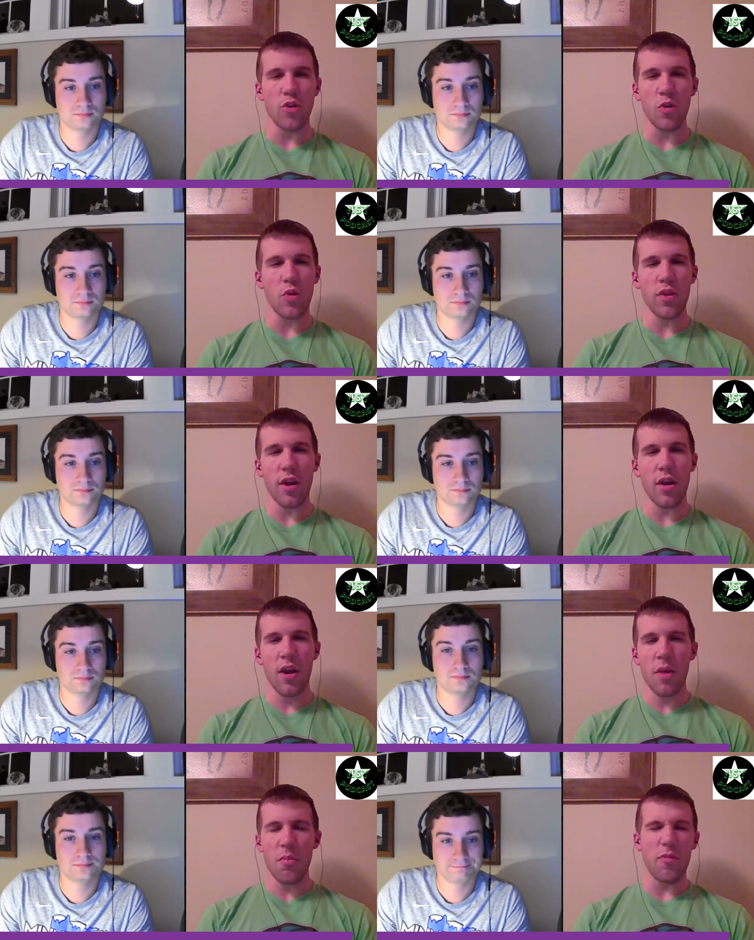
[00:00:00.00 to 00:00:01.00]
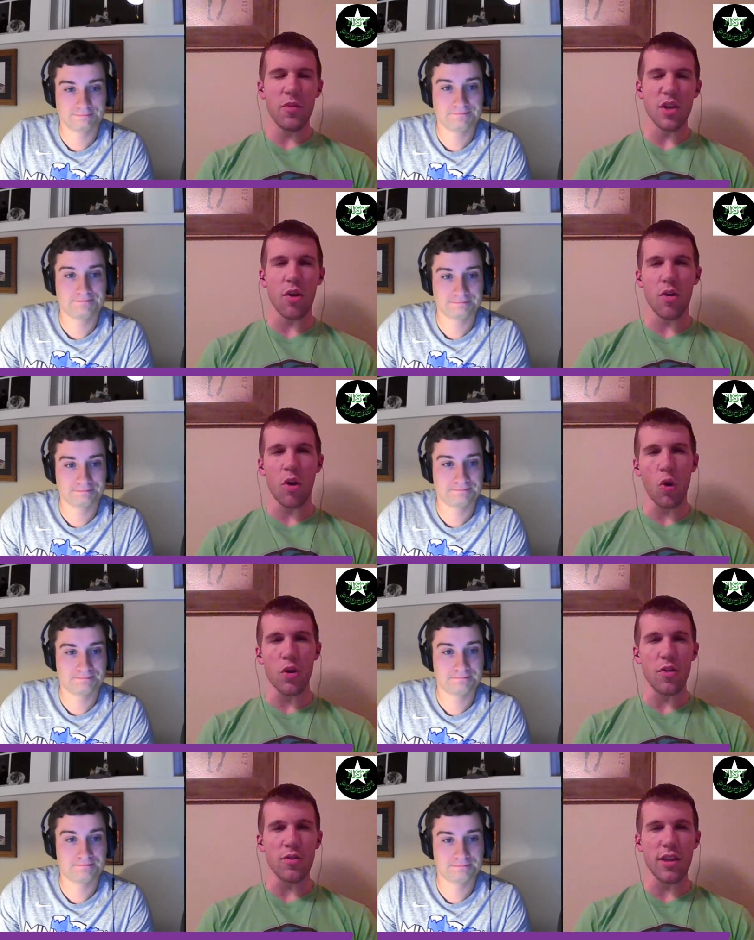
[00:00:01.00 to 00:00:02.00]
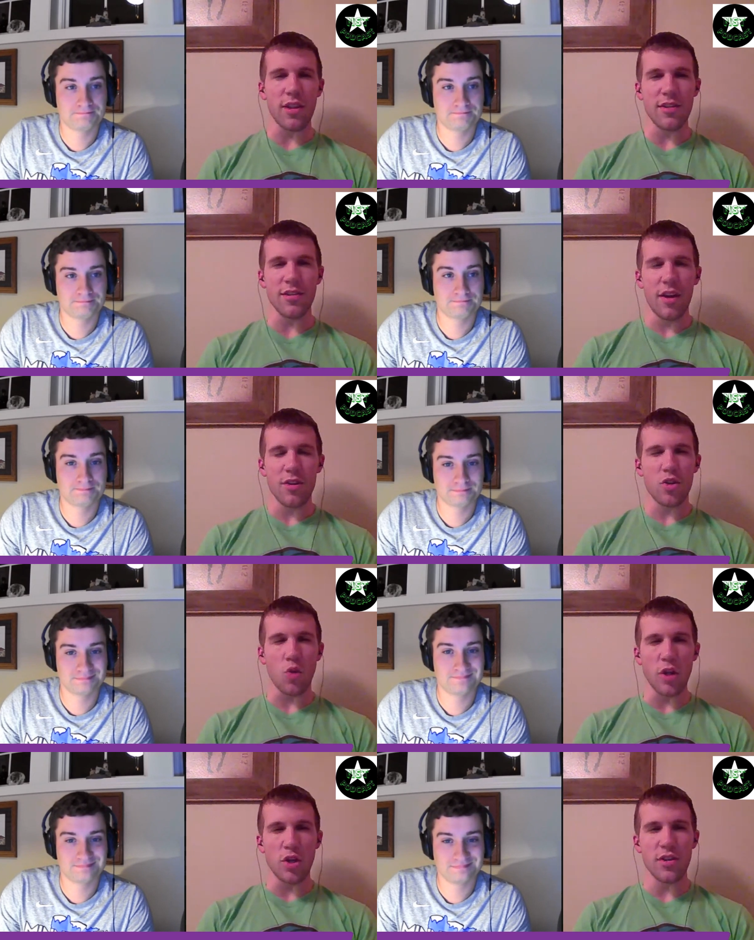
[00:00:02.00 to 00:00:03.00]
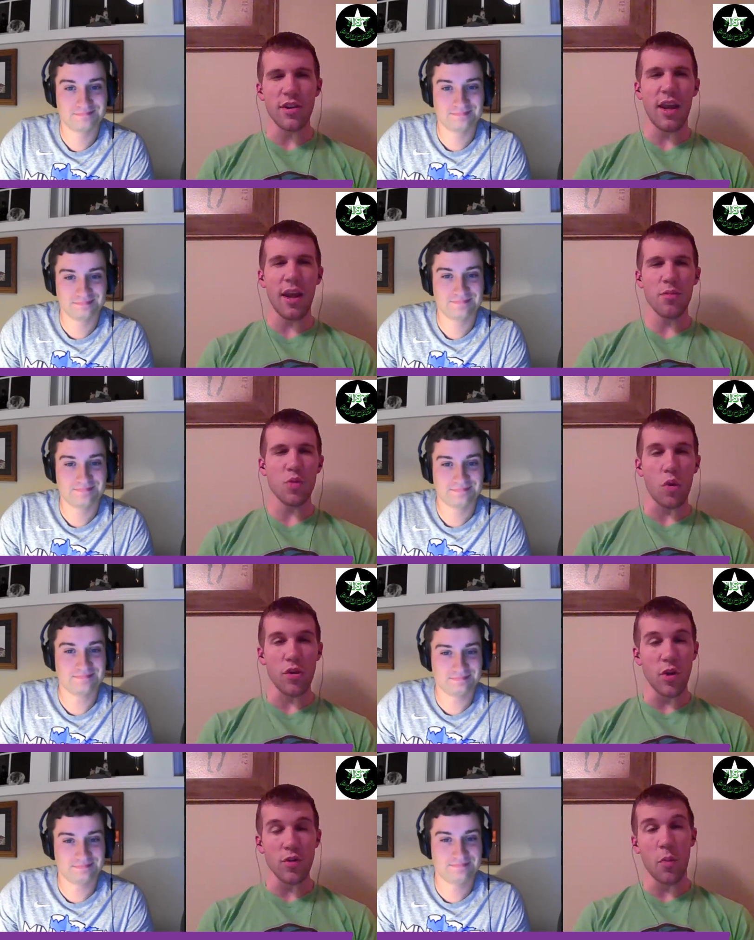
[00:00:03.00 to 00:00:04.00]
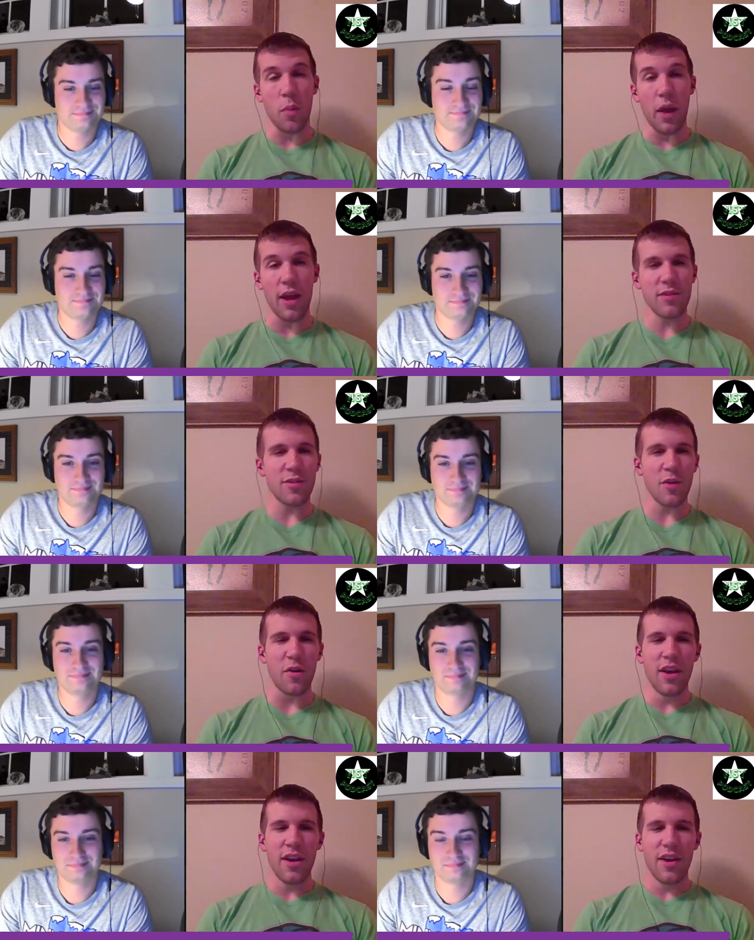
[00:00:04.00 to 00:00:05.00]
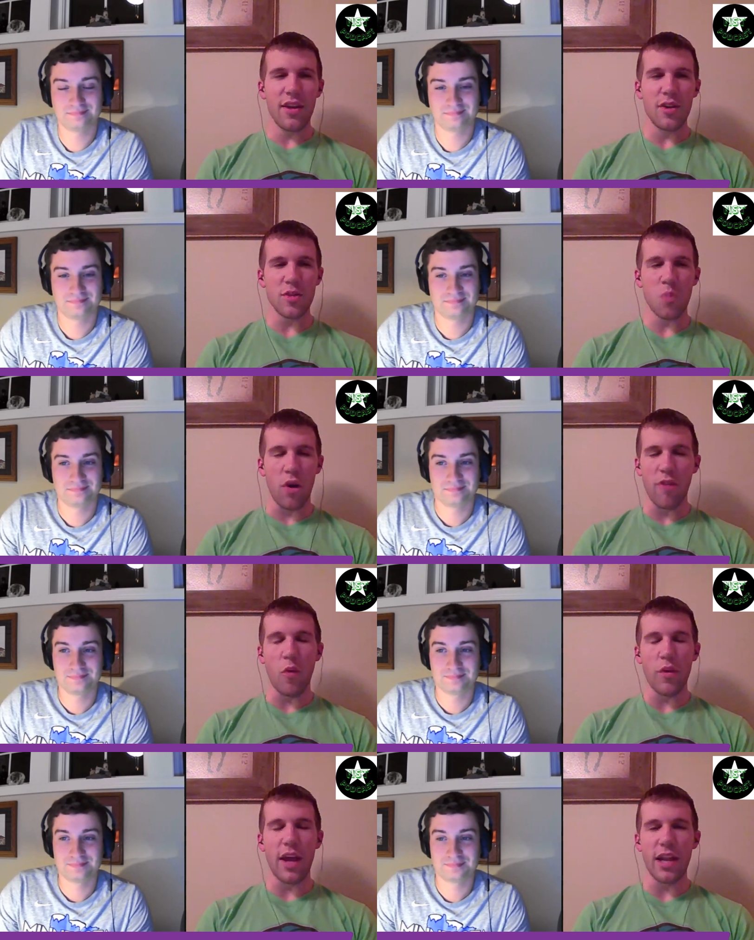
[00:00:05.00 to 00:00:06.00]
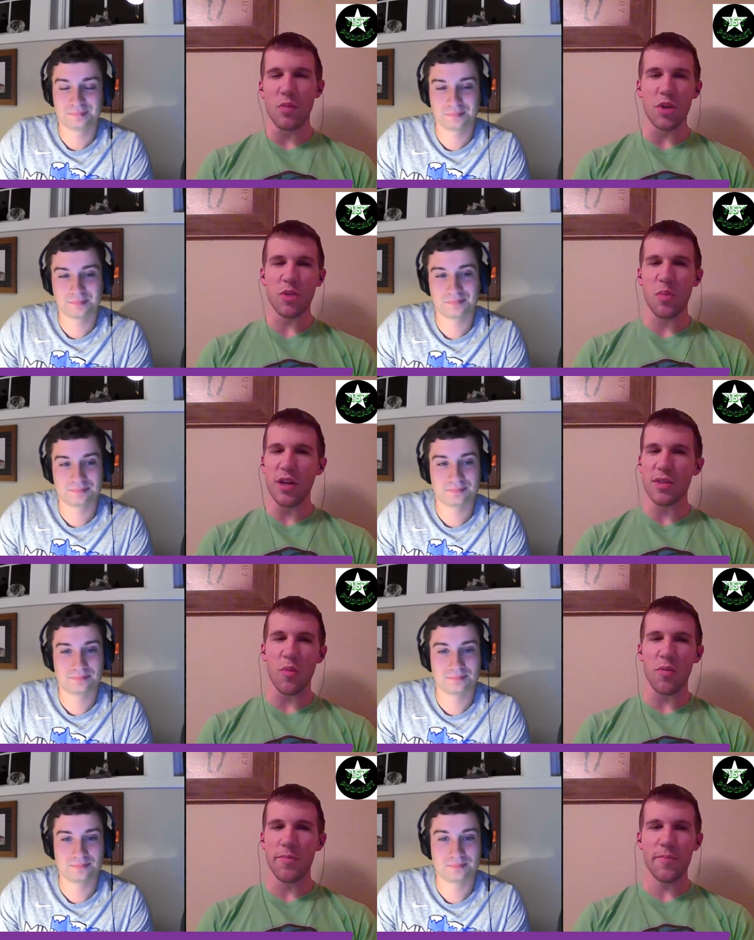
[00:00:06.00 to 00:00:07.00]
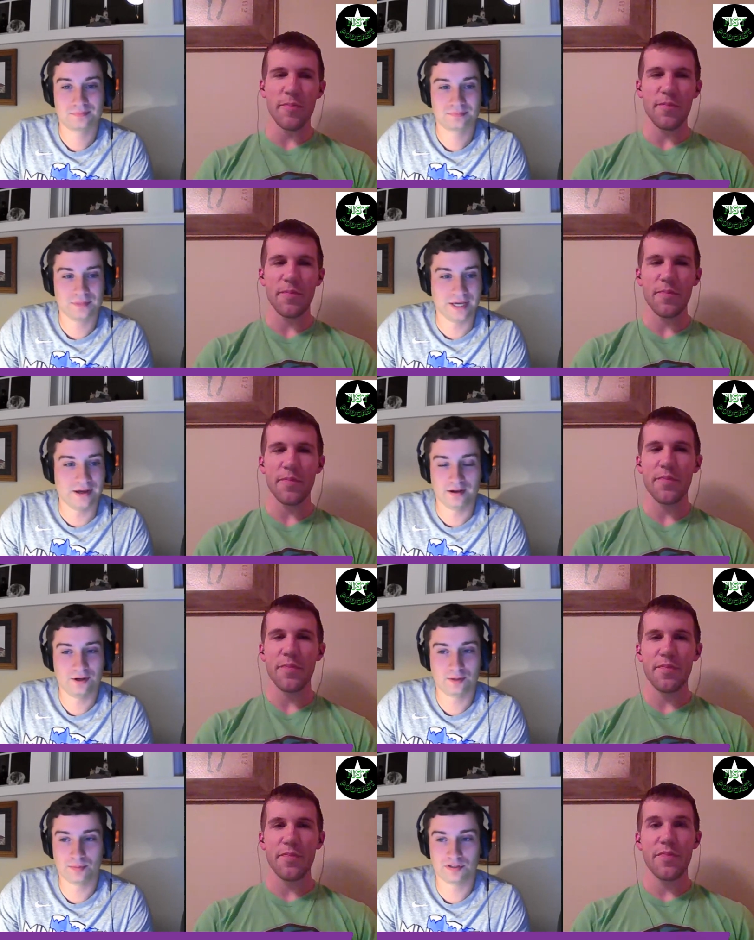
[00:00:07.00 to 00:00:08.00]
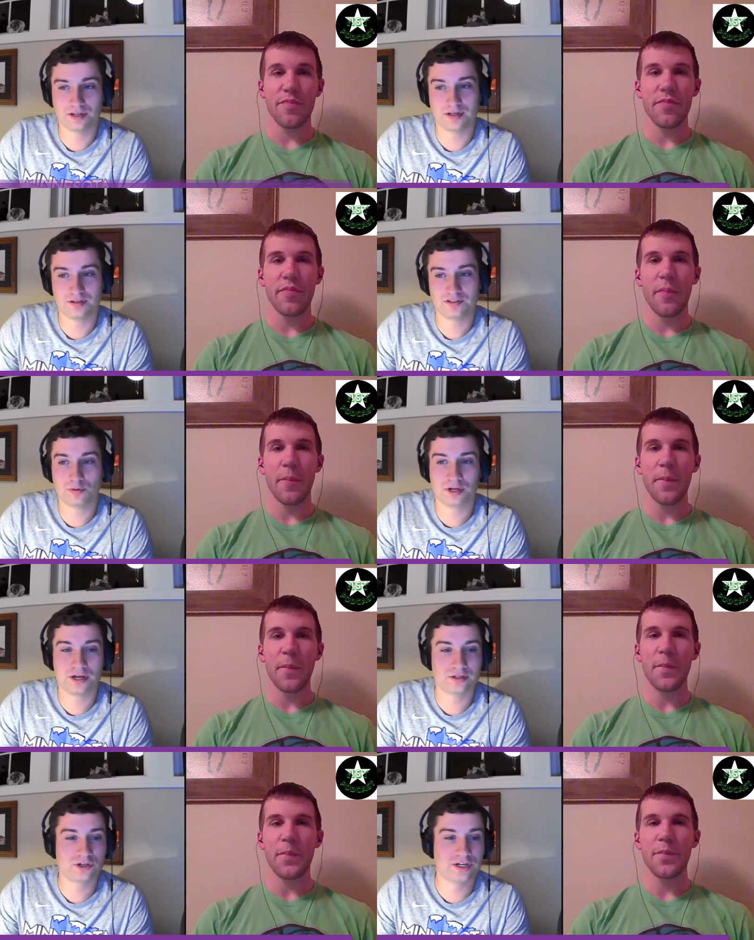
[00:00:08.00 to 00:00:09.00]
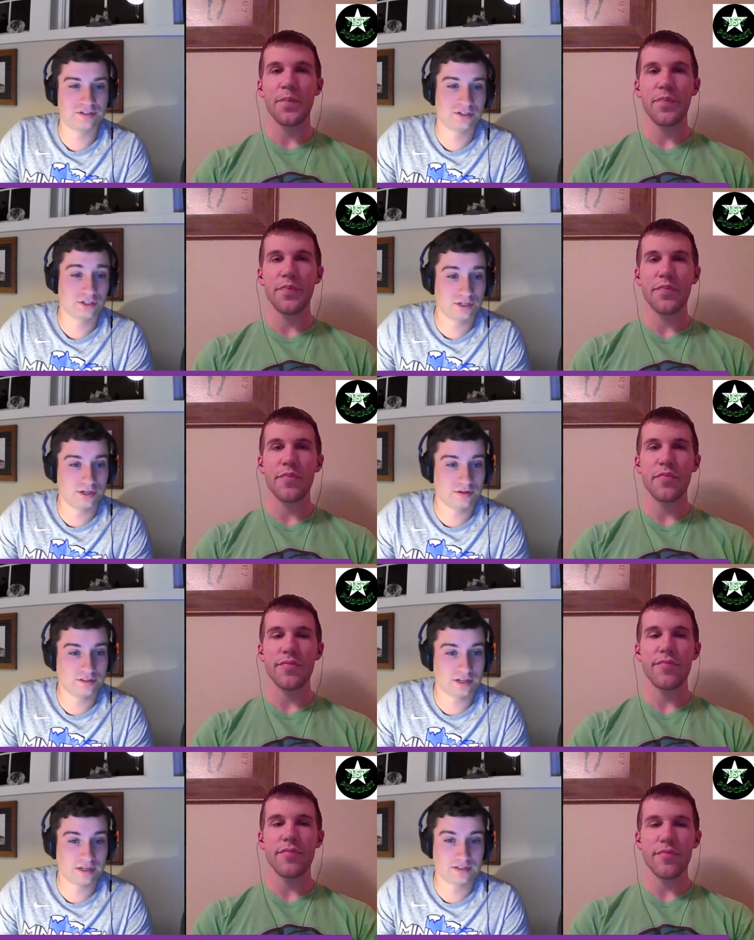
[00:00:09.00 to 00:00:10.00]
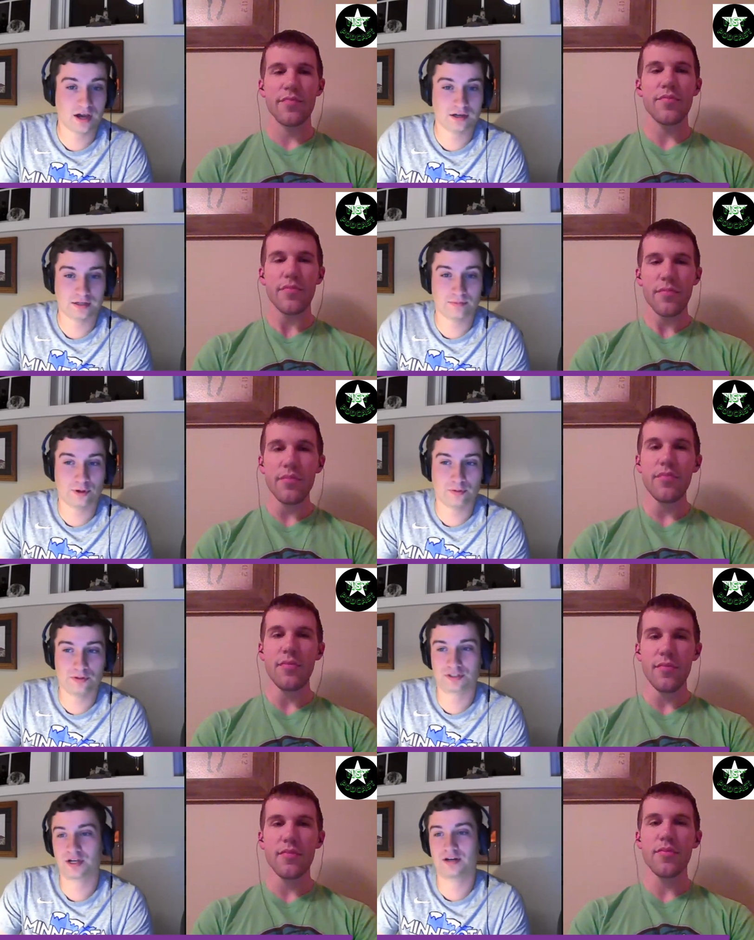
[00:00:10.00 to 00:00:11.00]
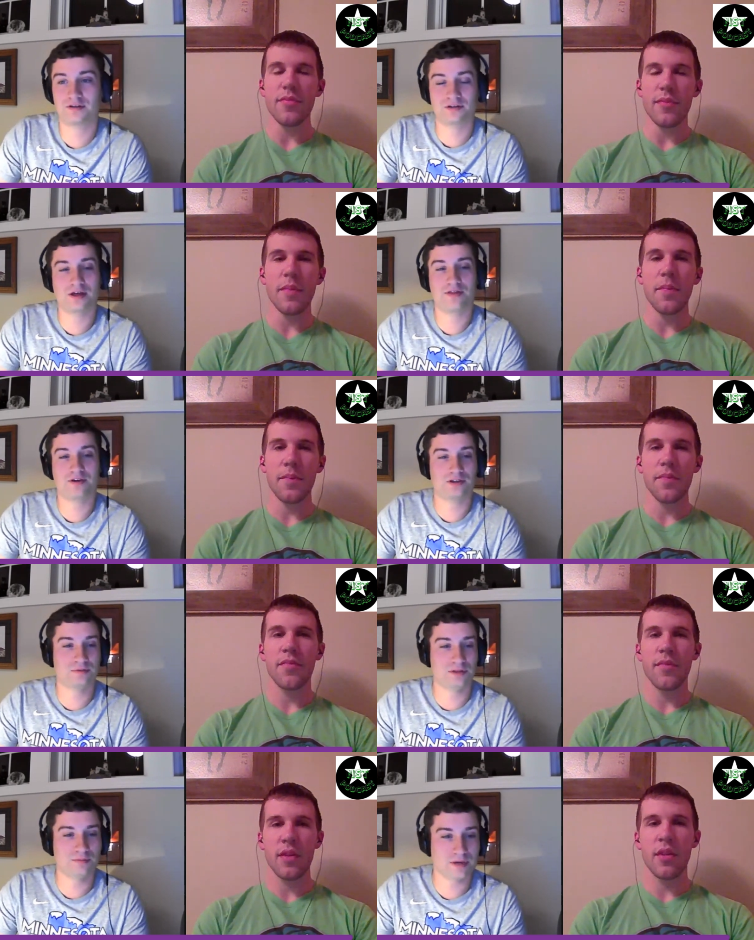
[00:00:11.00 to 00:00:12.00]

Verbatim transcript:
Speaker 1: two in there. It feels like a Kirk. There's like these stretches of games where he's also bad, so you just want to avoid that
Speaker 2: as much as possible. Yeah, hundred percent. So we'll kind of transition into this next talking point, which is kind of I think going to be the